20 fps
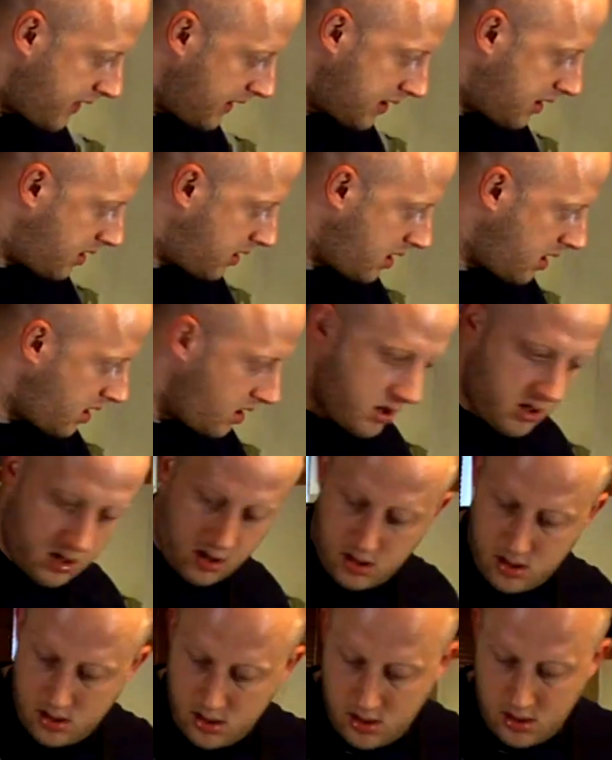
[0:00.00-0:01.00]
thing to do.
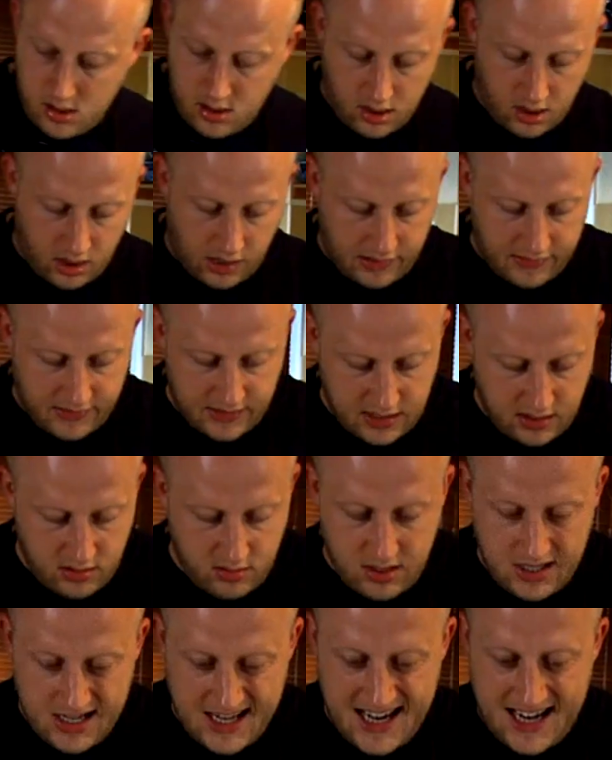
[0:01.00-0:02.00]
I think you
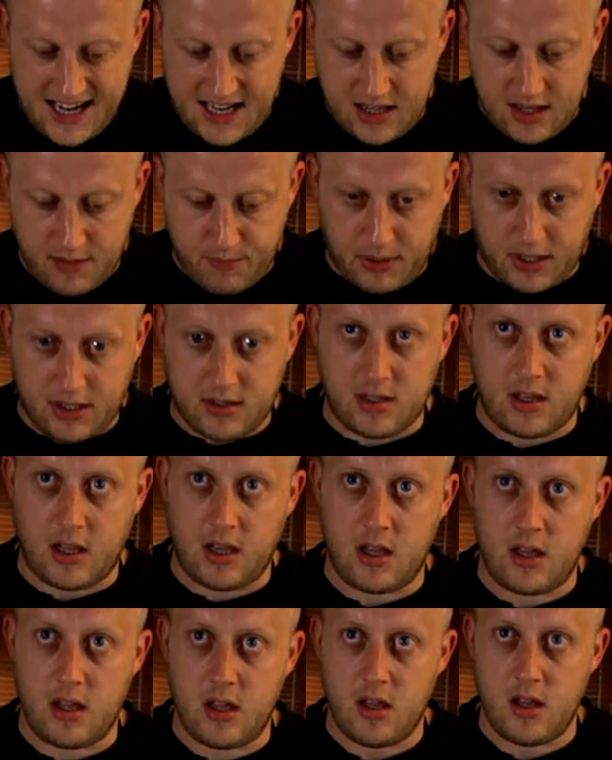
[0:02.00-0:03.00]
need the butter.
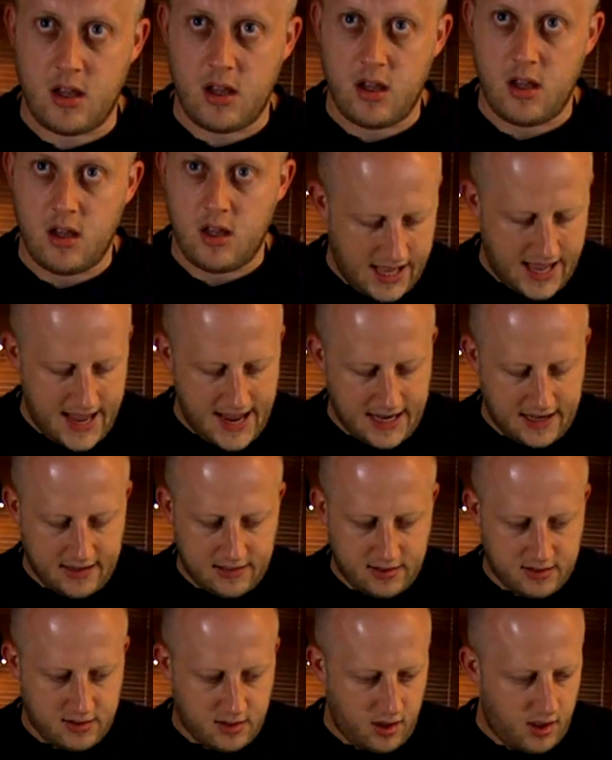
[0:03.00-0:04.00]

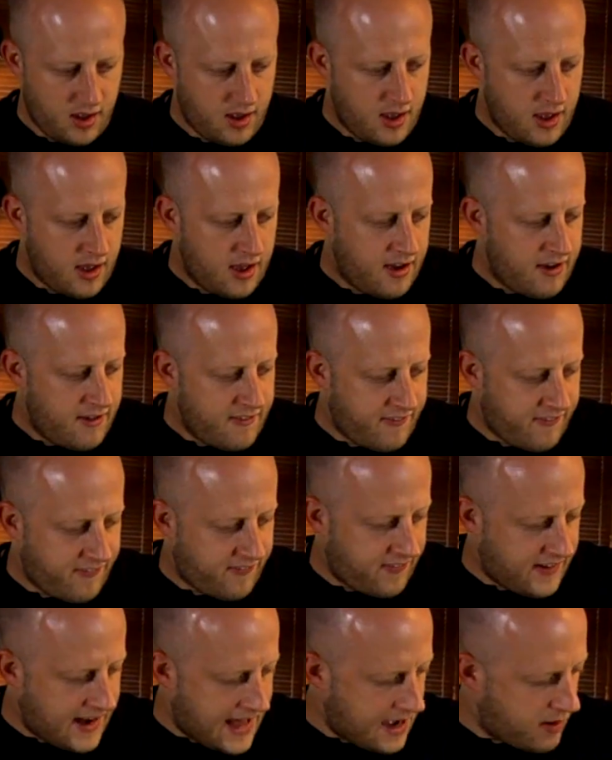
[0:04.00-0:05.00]
Eggs,
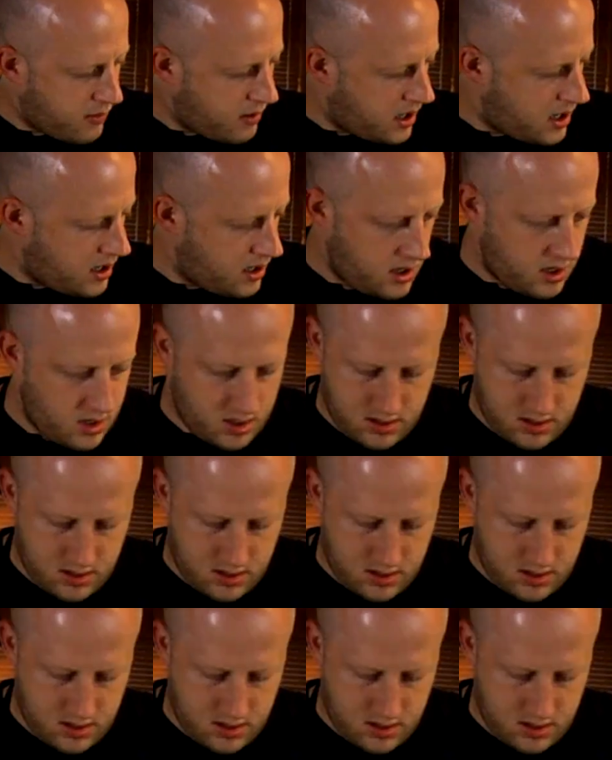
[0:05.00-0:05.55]
flour,